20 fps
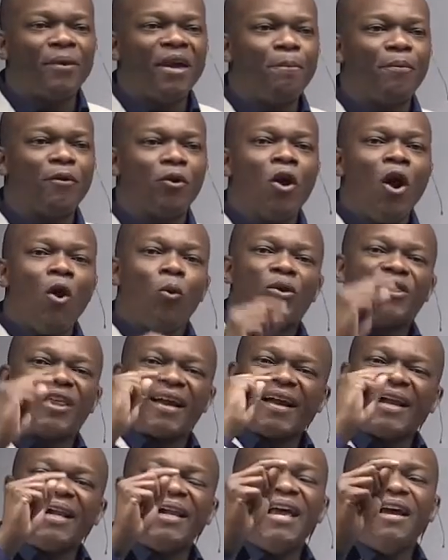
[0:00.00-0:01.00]
people with
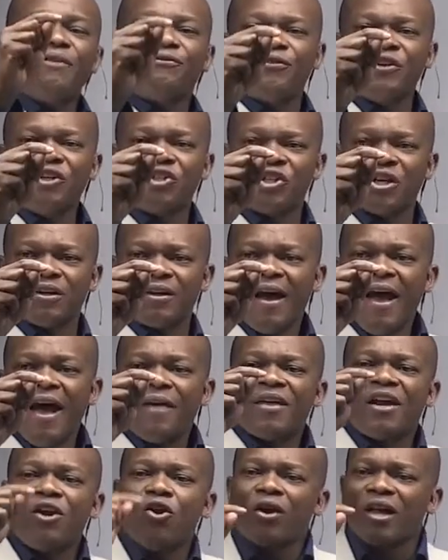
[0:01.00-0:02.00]
a clear vision.
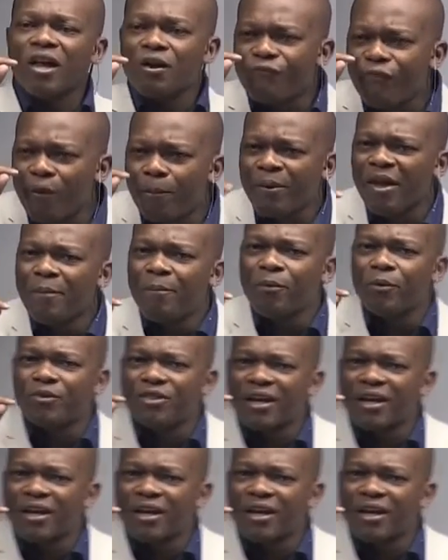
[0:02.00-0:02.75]
They're looking for people